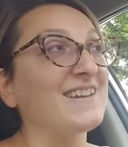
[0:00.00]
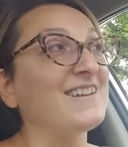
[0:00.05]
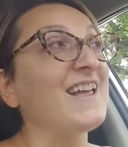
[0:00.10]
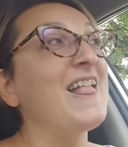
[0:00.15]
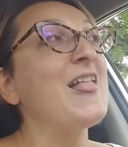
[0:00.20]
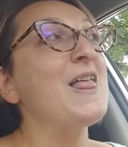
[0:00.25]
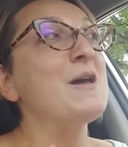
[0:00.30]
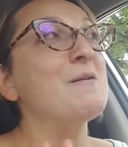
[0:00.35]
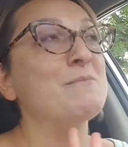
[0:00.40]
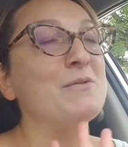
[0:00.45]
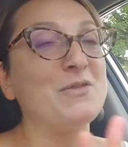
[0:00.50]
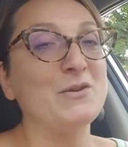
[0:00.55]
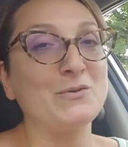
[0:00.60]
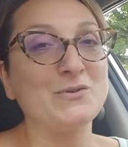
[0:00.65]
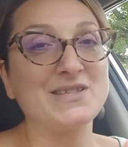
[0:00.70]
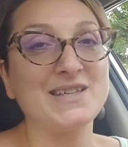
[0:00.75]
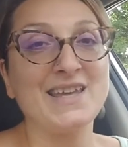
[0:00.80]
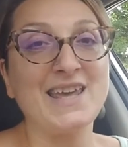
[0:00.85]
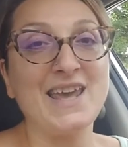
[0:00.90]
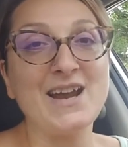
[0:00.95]
But there was a
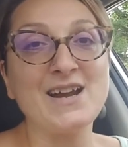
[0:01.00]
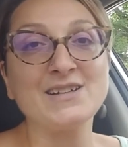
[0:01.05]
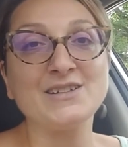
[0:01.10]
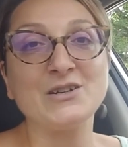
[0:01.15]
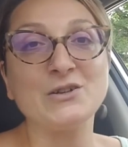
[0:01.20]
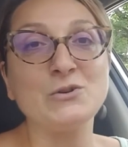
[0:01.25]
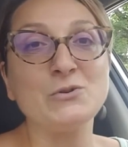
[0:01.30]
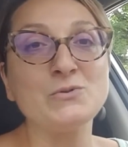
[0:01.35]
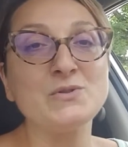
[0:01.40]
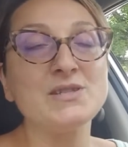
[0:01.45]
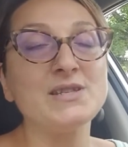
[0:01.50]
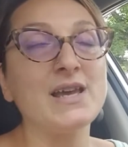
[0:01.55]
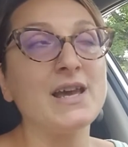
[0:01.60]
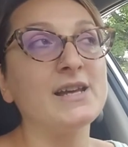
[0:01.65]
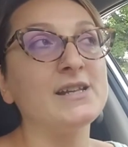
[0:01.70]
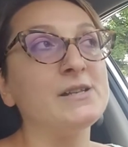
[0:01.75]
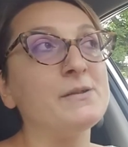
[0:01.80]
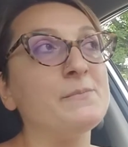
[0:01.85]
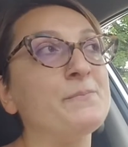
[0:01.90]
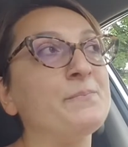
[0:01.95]
character who said,
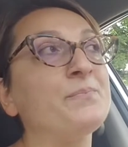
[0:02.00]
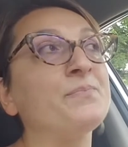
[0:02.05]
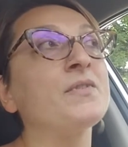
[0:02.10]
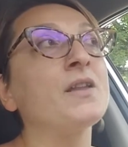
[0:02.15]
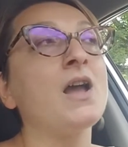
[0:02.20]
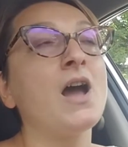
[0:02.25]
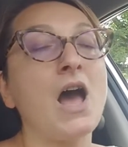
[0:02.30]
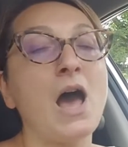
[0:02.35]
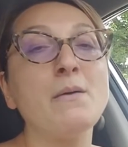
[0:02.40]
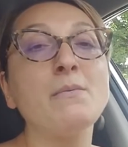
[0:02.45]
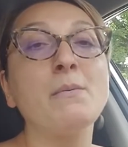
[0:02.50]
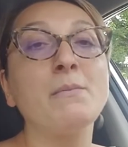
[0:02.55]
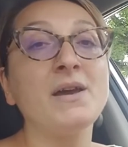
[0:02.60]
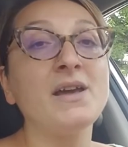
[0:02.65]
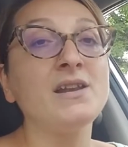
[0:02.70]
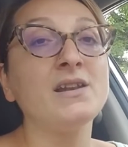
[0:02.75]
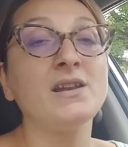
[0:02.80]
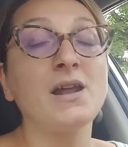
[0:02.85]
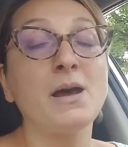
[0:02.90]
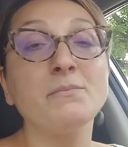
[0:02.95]
I'm a man and
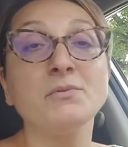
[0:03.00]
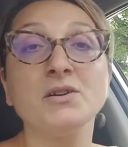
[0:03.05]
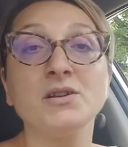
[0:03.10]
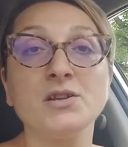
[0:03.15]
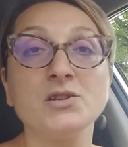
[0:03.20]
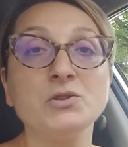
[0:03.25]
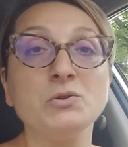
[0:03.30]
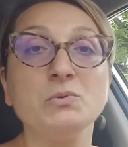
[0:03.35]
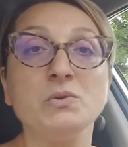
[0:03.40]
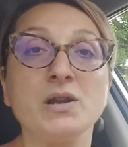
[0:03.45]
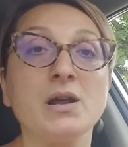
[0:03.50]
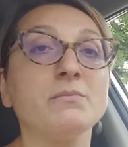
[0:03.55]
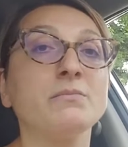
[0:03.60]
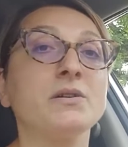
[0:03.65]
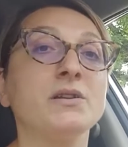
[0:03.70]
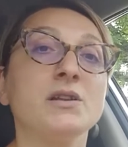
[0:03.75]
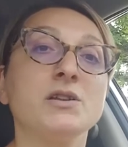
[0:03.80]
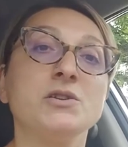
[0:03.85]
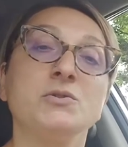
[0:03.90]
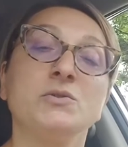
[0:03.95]
I'm going to do what I'm going to do,
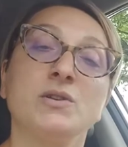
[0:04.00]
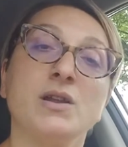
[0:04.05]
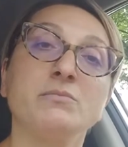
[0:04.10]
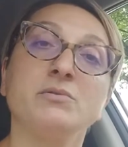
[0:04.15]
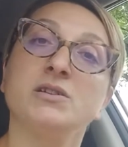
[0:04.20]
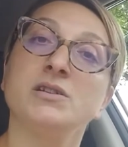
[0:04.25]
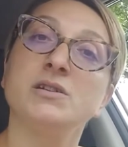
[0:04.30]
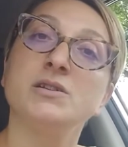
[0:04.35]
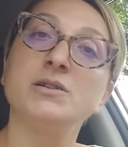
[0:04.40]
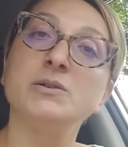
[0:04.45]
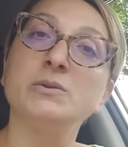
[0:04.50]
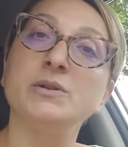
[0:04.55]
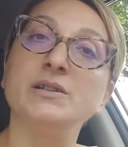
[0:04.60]
and I'm going to do it.